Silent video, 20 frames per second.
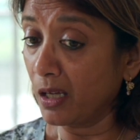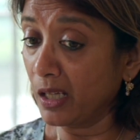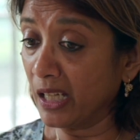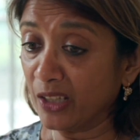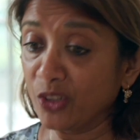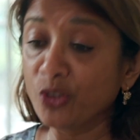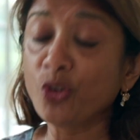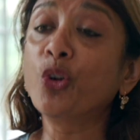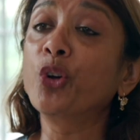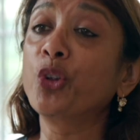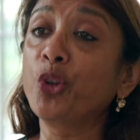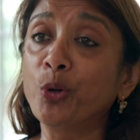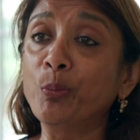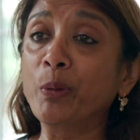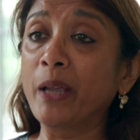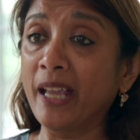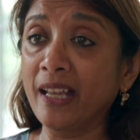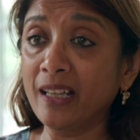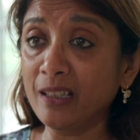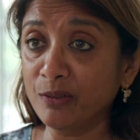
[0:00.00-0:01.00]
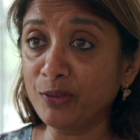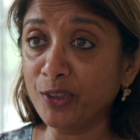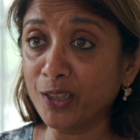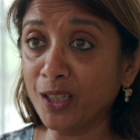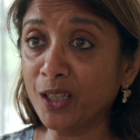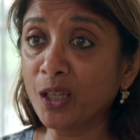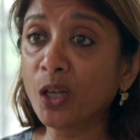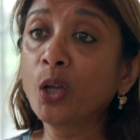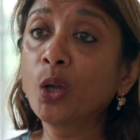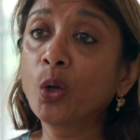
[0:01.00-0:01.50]
ignore your
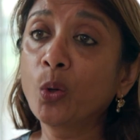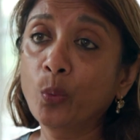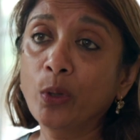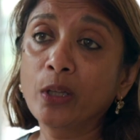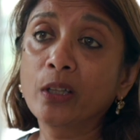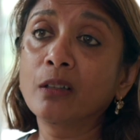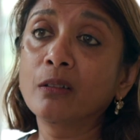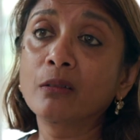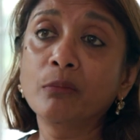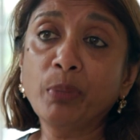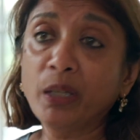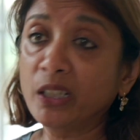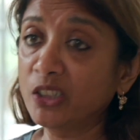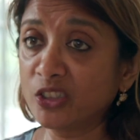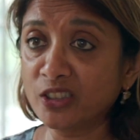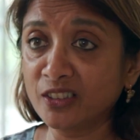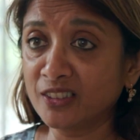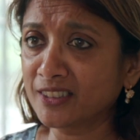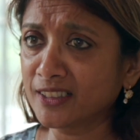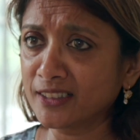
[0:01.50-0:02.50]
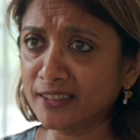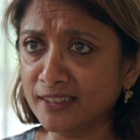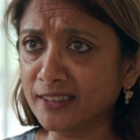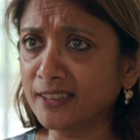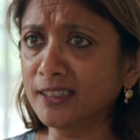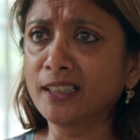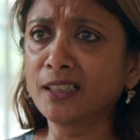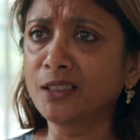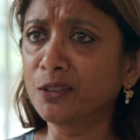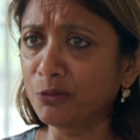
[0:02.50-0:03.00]
behaviour when patients are
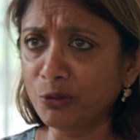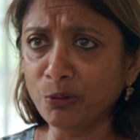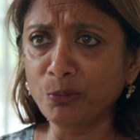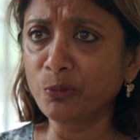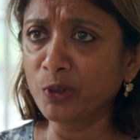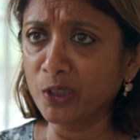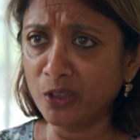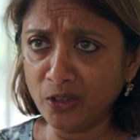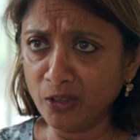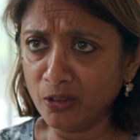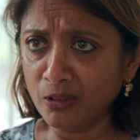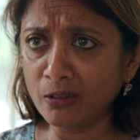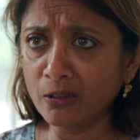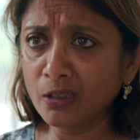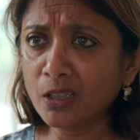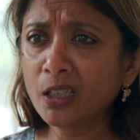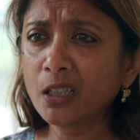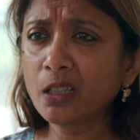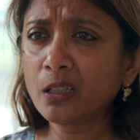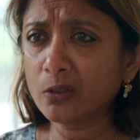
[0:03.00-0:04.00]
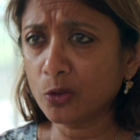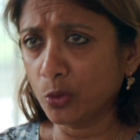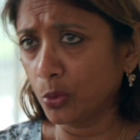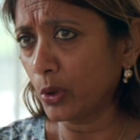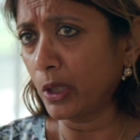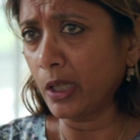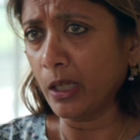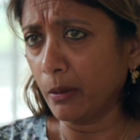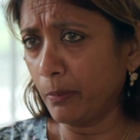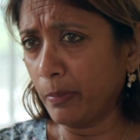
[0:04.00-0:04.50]
sitting in the room with you
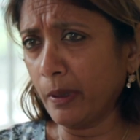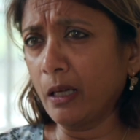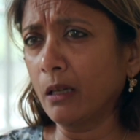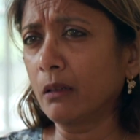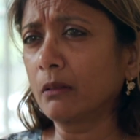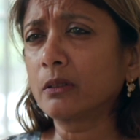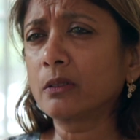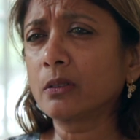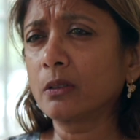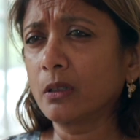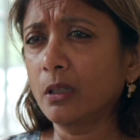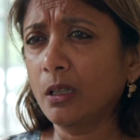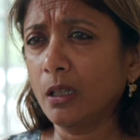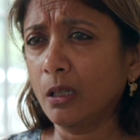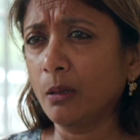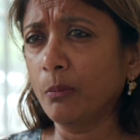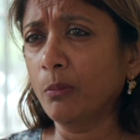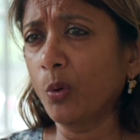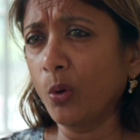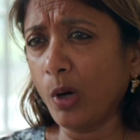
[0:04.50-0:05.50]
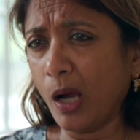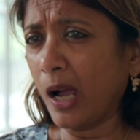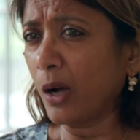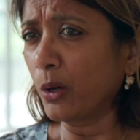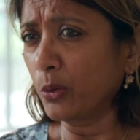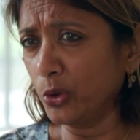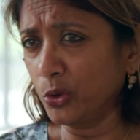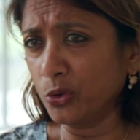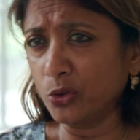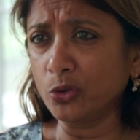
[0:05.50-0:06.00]
talking about
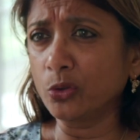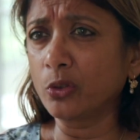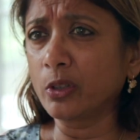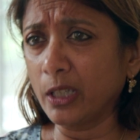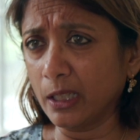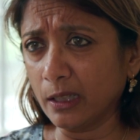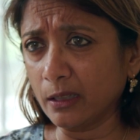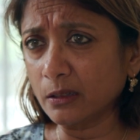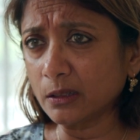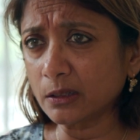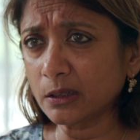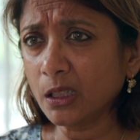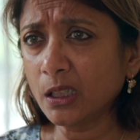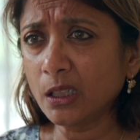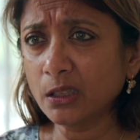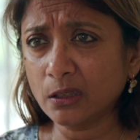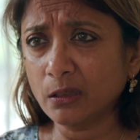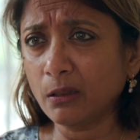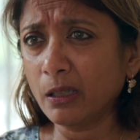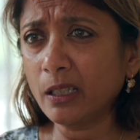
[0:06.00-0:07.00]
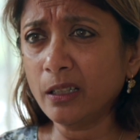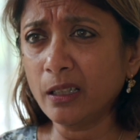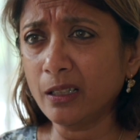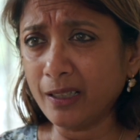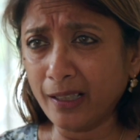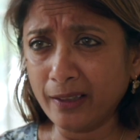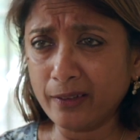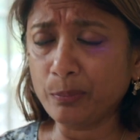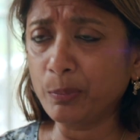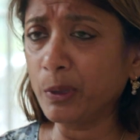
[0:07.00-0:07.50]
how you do things. So I
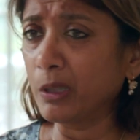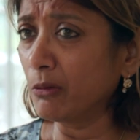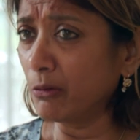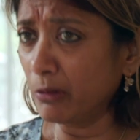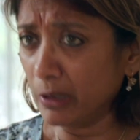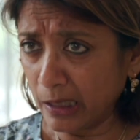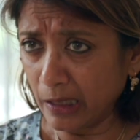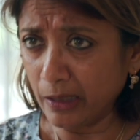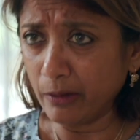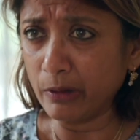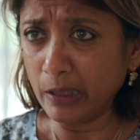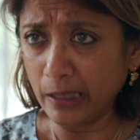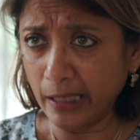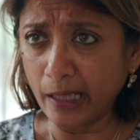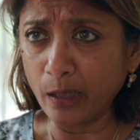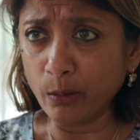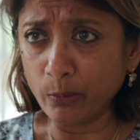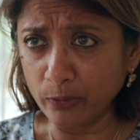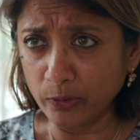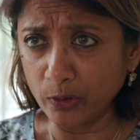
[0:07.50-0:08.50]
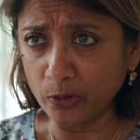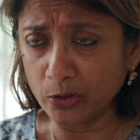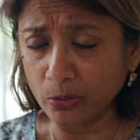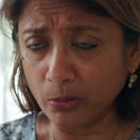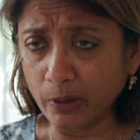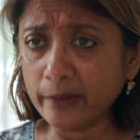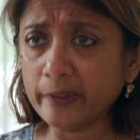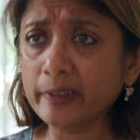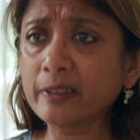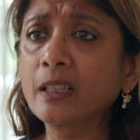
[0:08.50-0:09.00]
think that's been really, really helpful
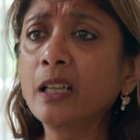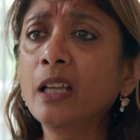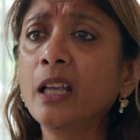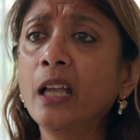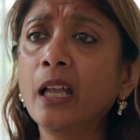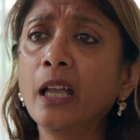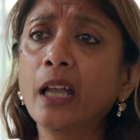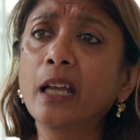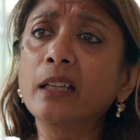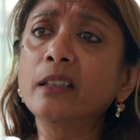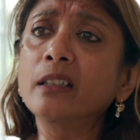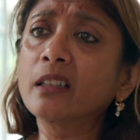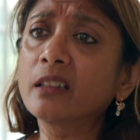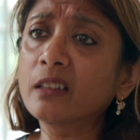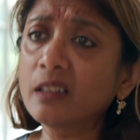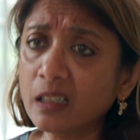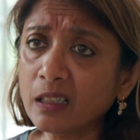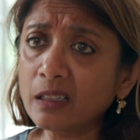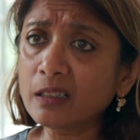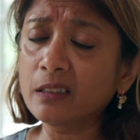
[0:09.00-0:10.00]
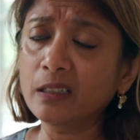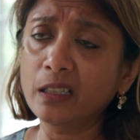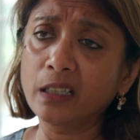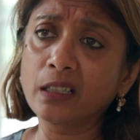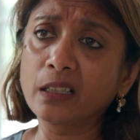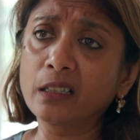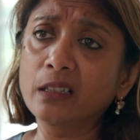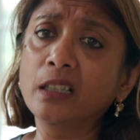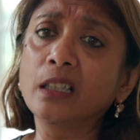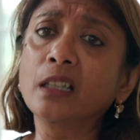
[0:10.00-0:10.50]
to us. And the third
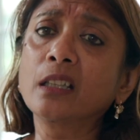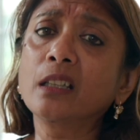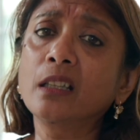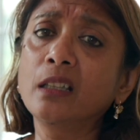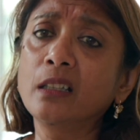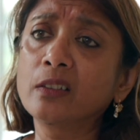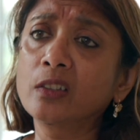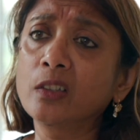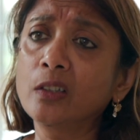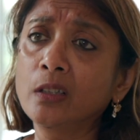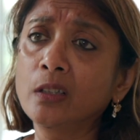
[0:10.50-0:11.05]
thing, I think, is